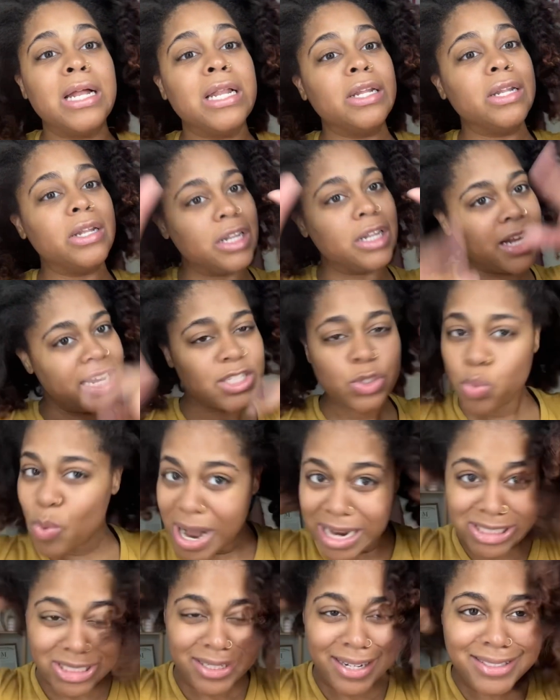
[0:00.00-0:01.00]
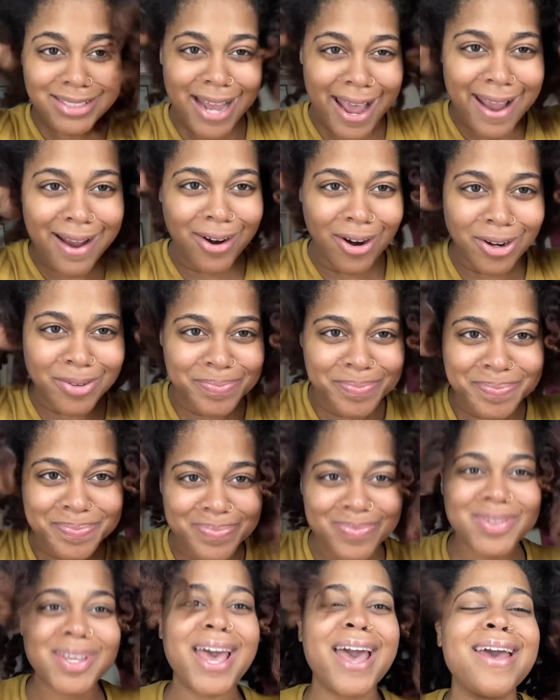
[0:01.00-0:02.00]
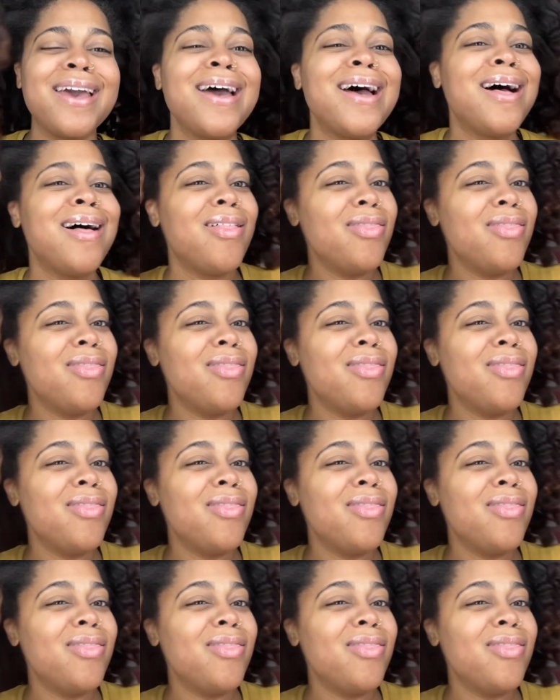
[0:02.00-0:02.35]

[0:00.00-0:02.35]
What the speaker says: Let's wash this hair, okay?